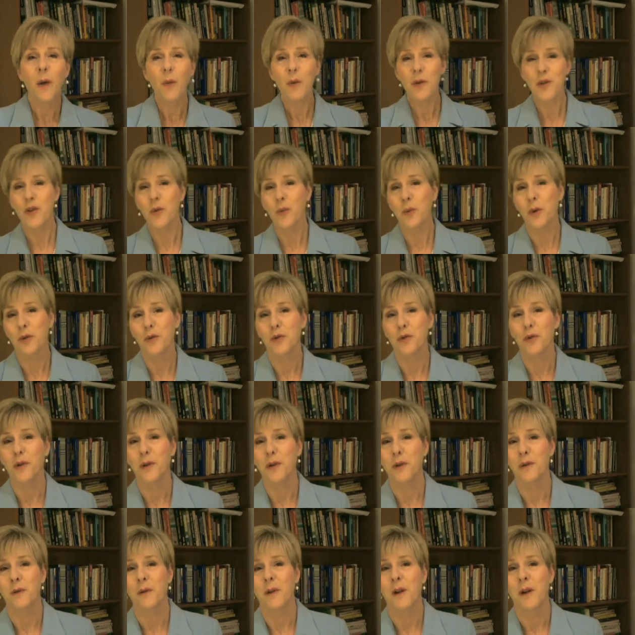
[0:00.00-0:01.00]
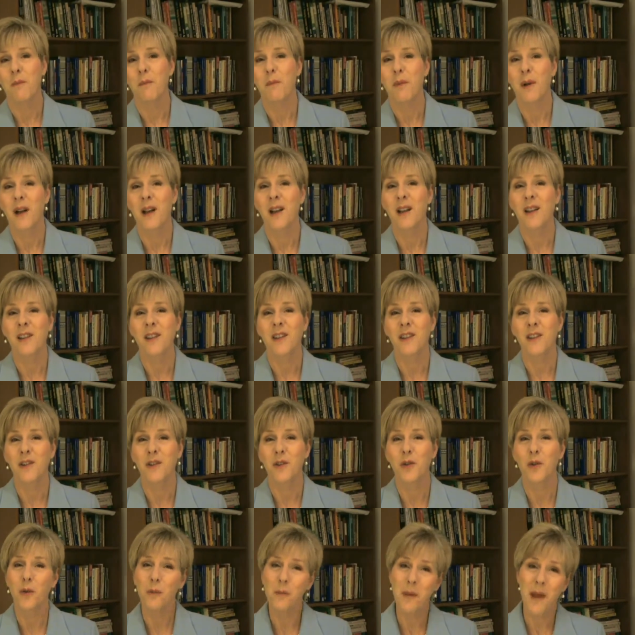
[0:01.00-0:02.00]
I wish it were not true, but
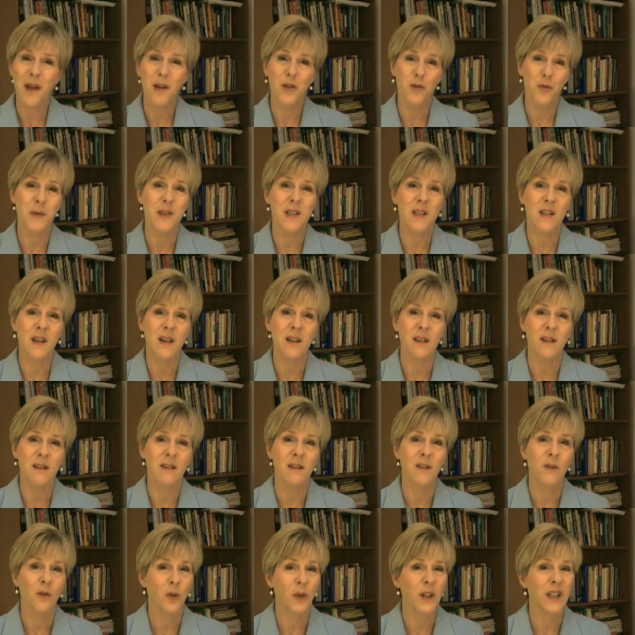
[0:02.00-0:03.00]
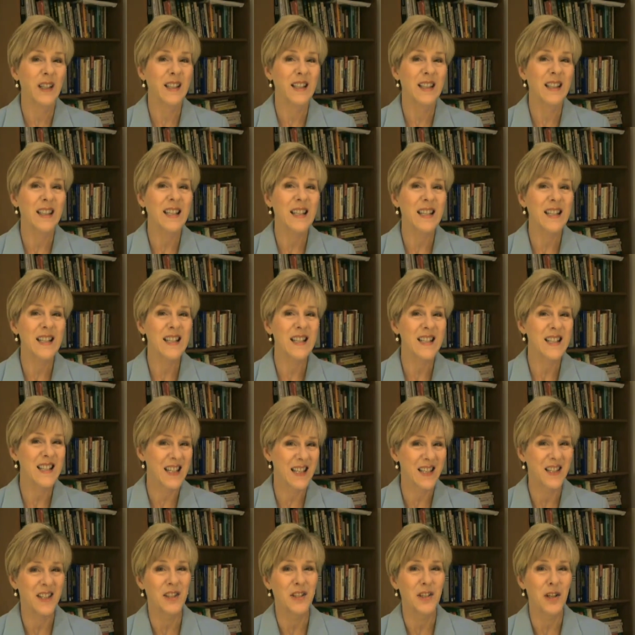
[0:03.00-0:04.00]
your management style really
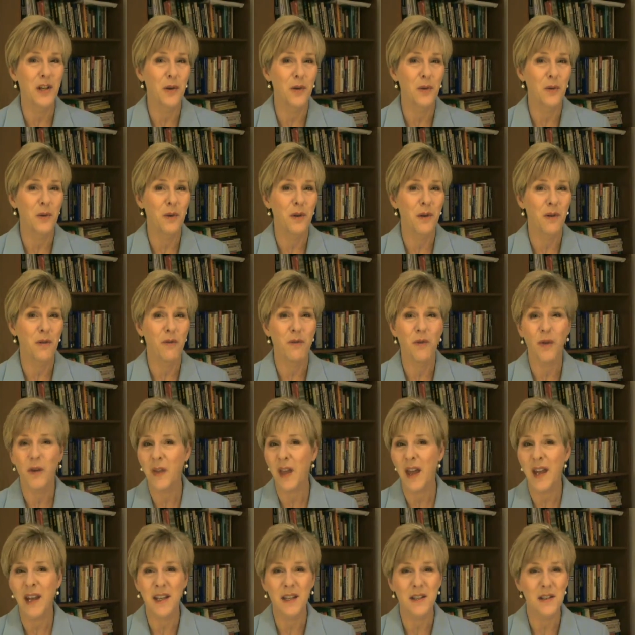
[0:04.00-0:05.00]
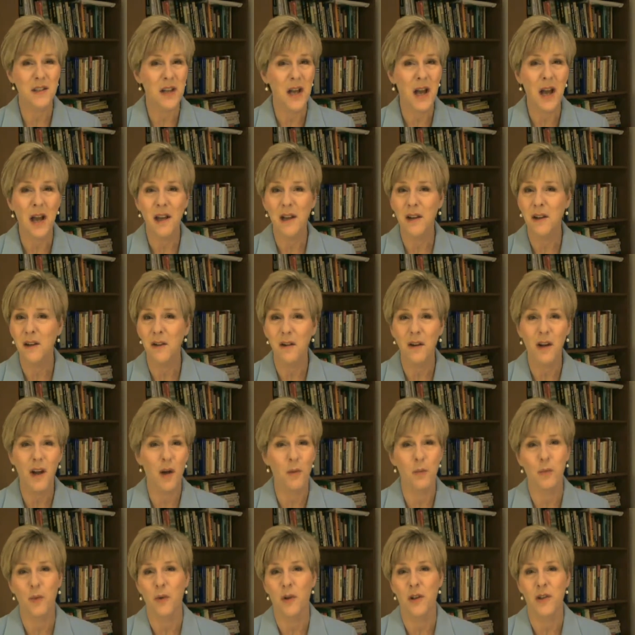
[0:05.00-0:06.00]
sets the tone for that entire
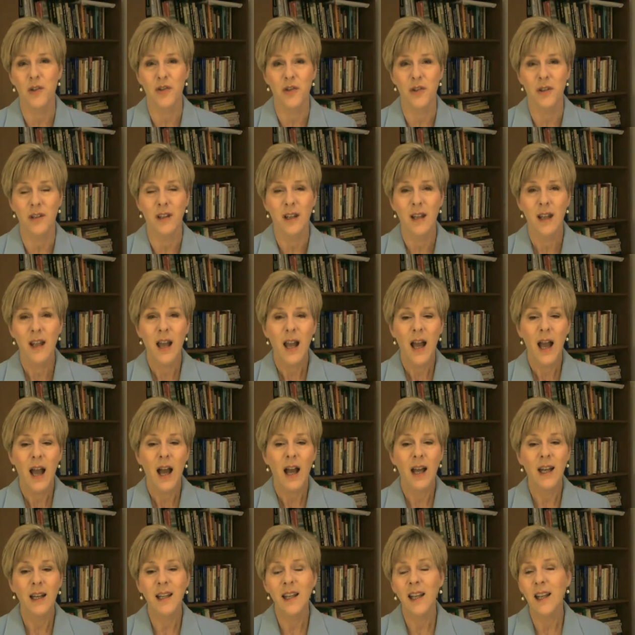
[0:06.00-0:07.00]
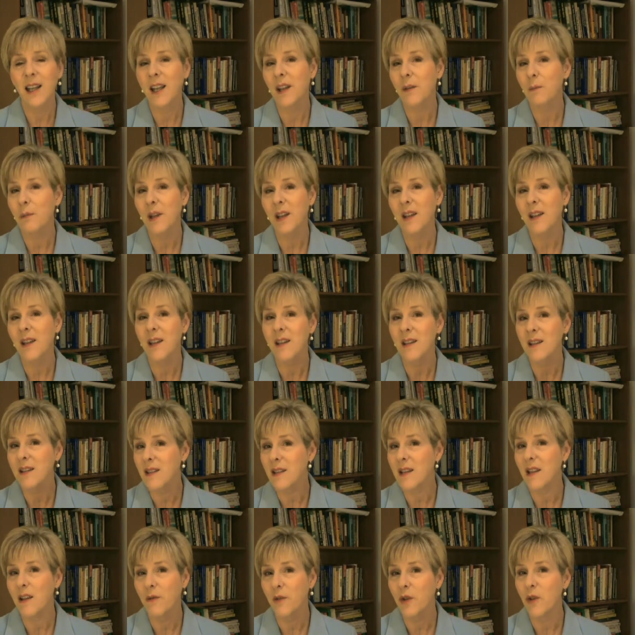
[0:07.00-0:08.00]
operation. it'd be
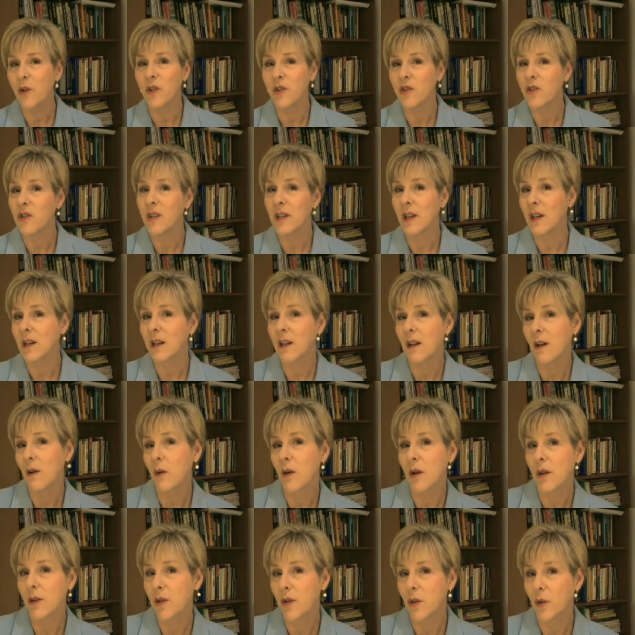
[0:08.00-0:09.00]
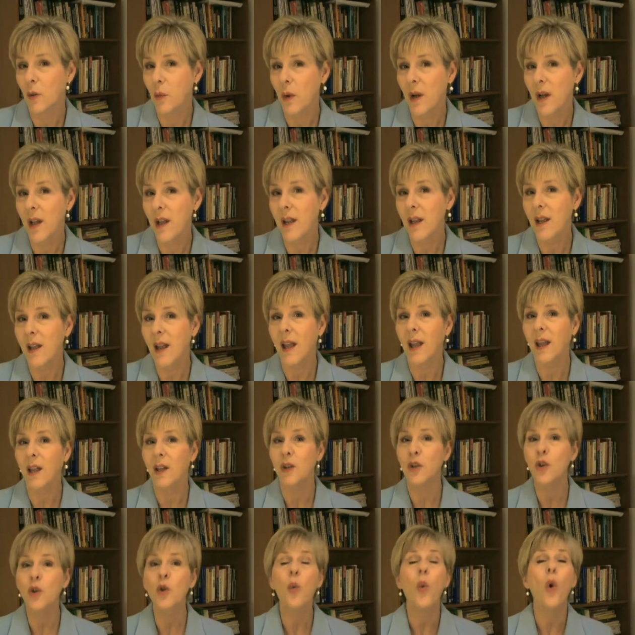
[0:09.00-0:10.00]
easy if you could just kind of go on your way
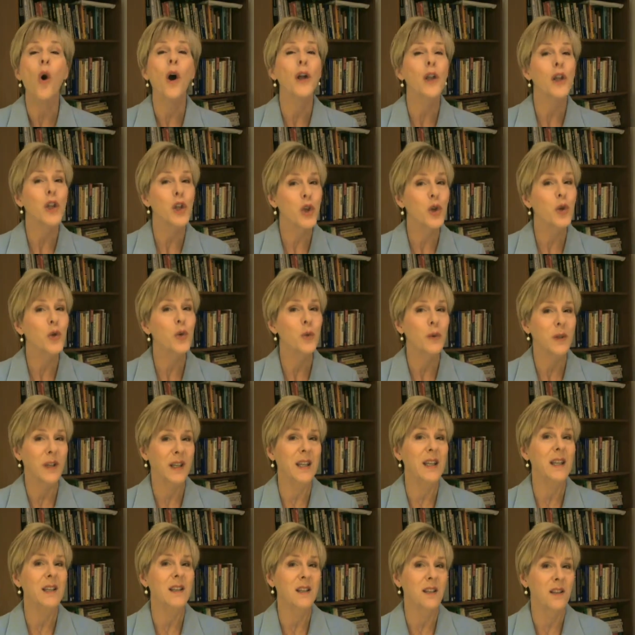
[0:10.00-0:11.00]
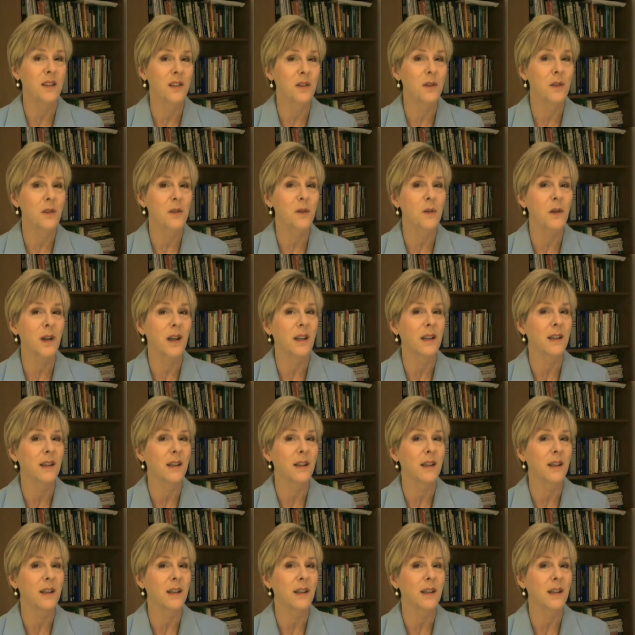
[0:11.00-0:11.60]
and do what you need to do,